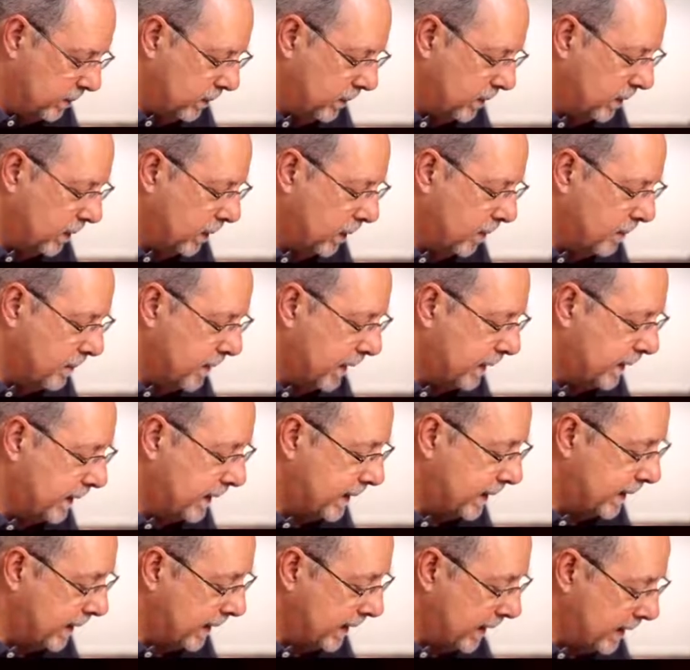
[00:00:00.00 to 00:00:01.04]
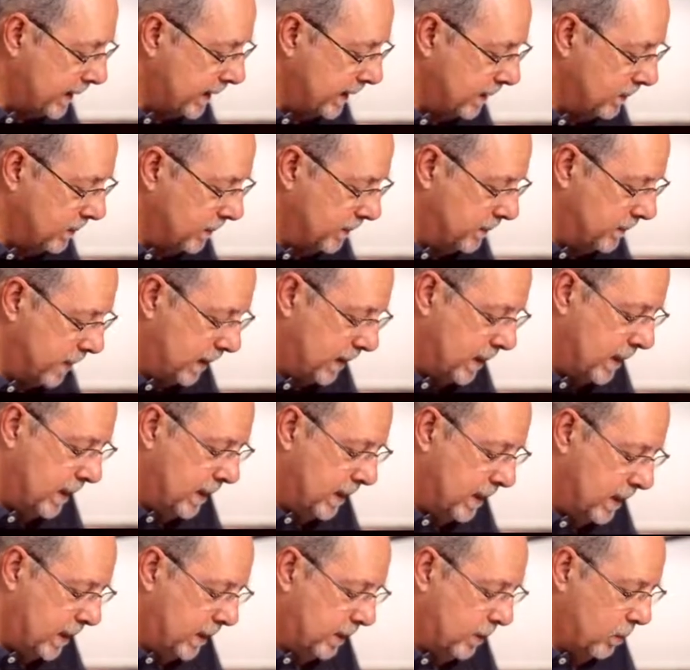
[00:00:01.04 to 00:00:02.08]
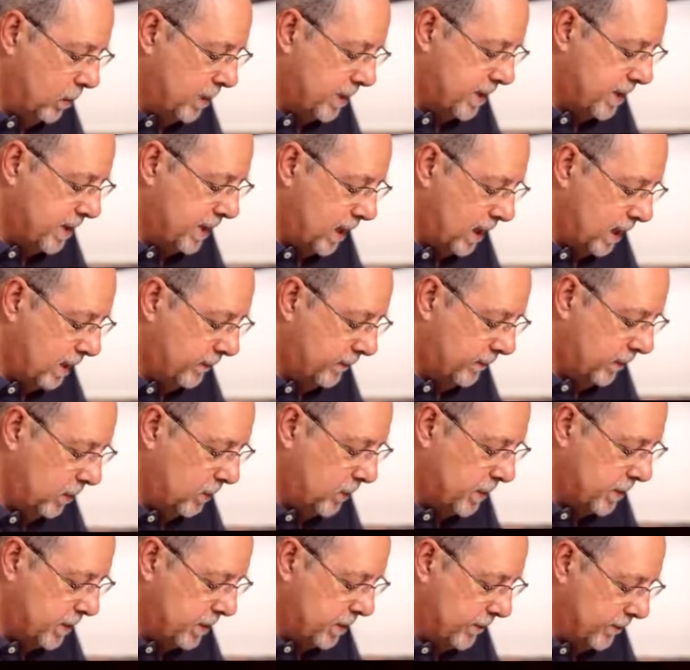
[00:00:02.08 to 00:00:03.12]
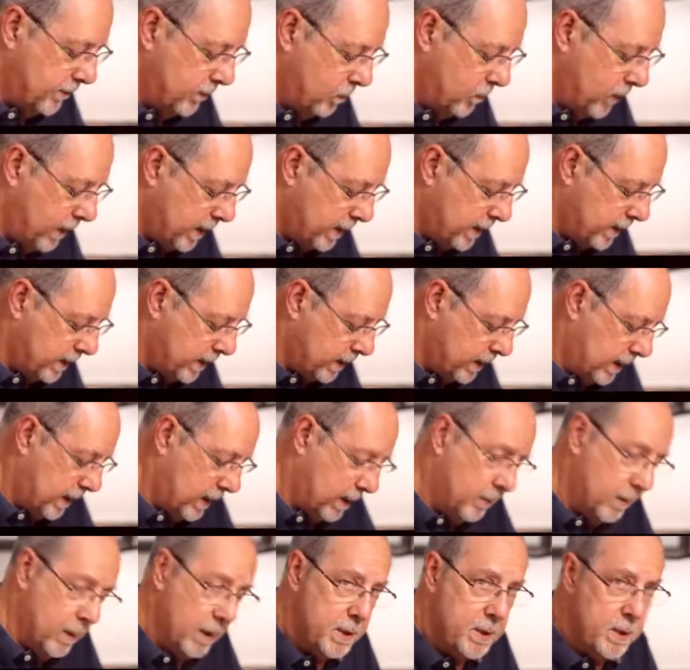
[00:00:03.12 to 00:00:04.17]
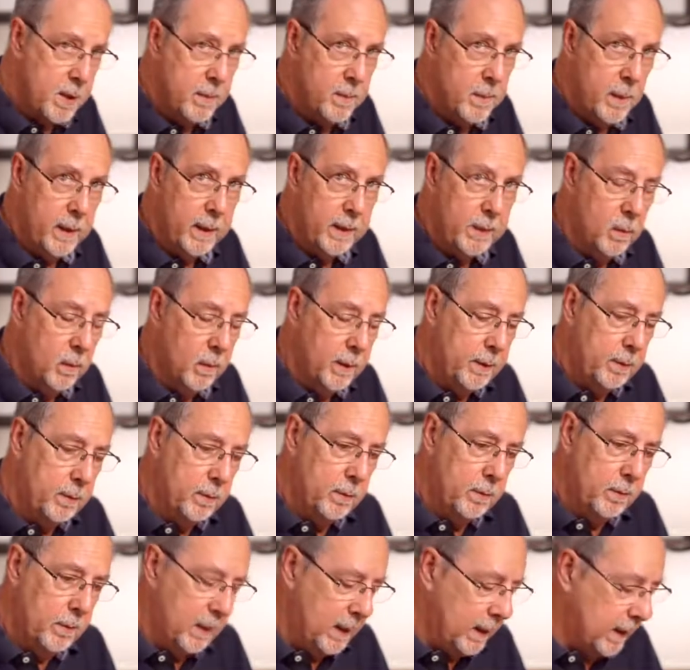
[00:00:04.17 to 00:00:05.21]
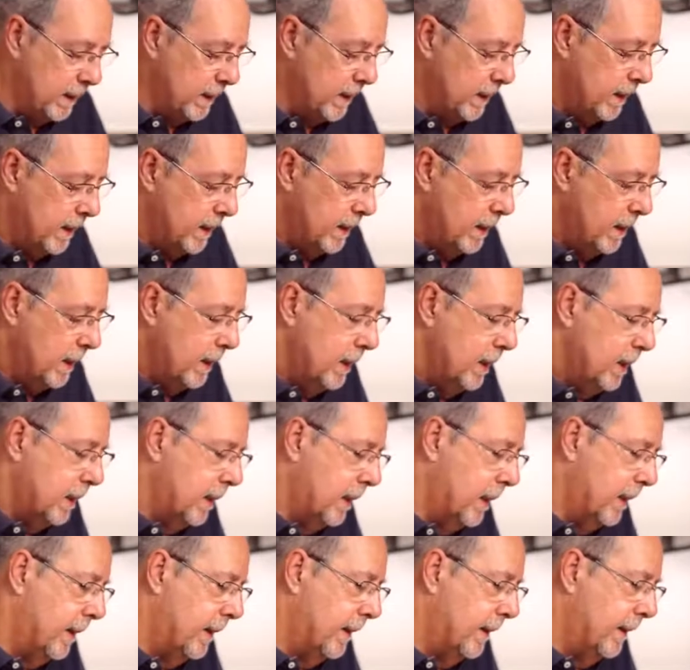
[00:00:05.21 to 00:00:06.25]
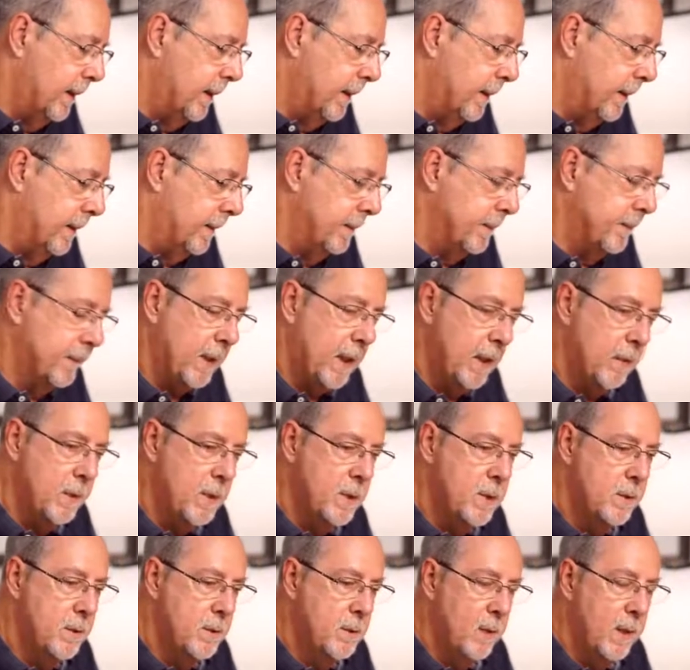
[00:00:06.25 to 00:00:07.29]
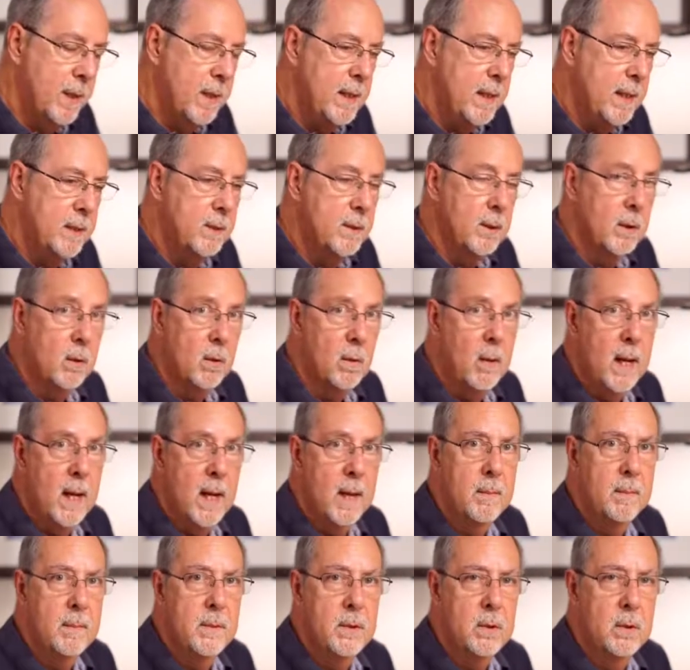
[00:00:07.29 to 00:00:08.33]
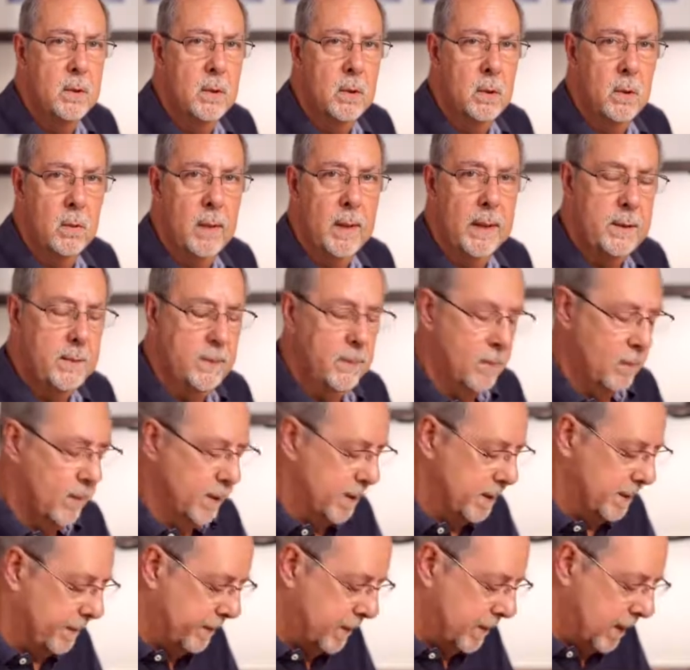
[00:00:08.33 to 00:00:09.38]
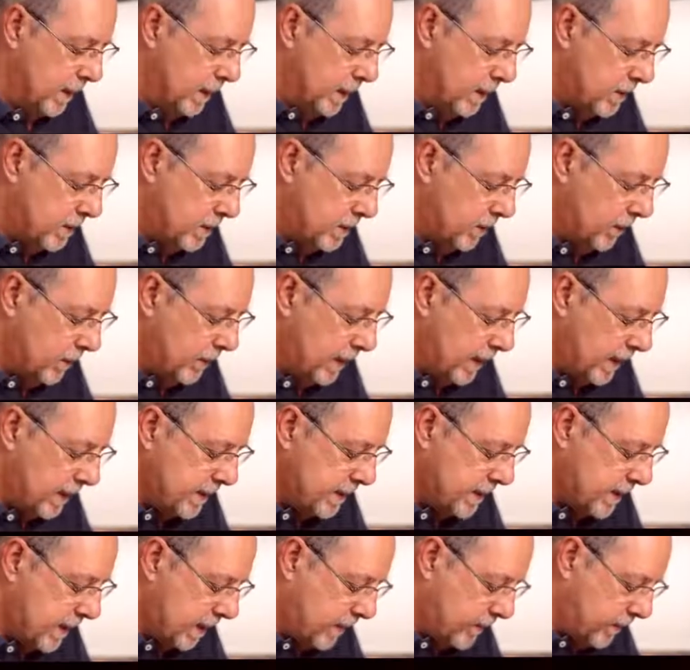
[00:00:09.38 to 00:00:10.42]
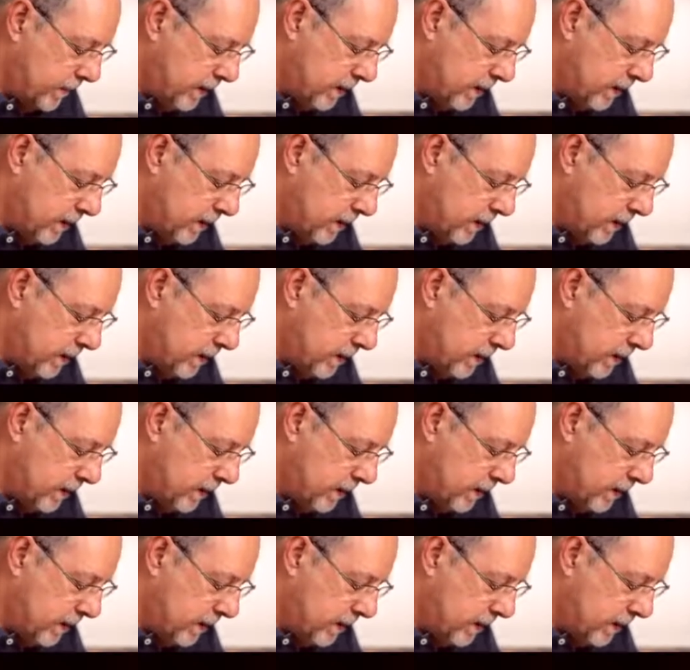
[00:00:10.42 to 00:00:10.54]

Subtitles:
what our magnetic heading would be. In other words, the influence of wind and how much am I going to be, how much do I need to crab to correct for it. So the next step